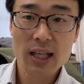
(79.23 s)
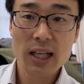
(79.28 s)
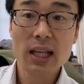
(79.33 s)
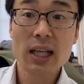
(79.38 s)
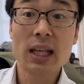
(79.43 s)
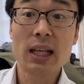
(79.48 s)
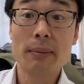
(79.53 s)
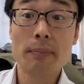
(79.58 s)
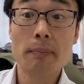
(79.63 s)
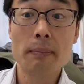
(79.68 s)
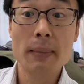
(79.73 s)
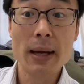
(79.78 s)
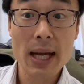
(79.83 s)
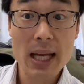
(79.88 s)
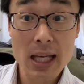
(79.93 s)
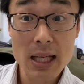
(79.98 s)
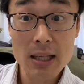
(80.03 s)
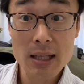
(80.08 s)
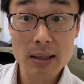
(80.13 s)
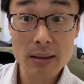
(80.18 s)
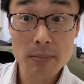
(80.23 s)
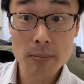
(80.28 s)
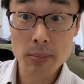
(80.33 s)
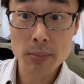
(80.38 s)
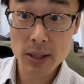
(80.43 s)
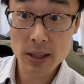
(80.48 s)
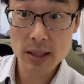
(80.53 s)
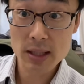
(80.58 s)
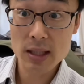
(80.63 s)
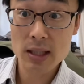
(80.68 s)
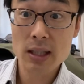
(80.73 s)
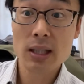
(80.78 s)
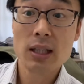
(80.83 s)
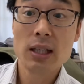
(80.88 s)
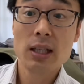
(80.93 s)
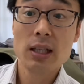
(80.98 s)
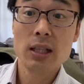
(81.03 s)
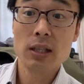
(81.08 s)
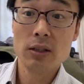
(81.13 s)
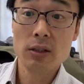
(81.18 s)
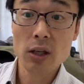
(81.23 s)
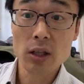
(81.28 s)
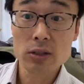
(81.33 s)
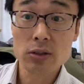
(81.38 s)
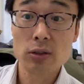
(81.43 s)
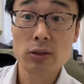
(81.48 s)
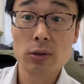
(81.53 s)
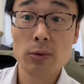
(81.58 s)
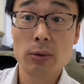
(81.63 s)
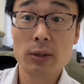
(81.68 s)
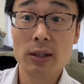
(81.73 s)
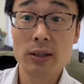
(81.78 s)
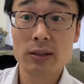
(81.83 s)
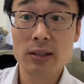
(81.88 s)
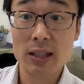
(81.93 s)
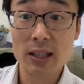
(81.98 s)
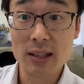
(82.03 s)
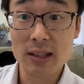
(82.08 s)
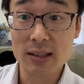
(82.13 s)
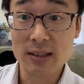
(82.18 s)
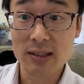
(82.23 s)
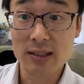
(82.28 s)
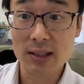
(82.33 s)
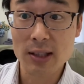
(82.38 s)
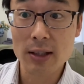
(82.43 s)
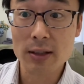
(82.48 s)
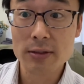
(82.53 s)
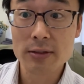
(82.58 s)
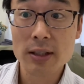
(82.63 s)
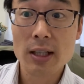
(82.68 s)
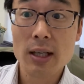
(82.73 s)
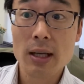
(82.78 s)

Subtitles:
it may be not to do with the teeth itself,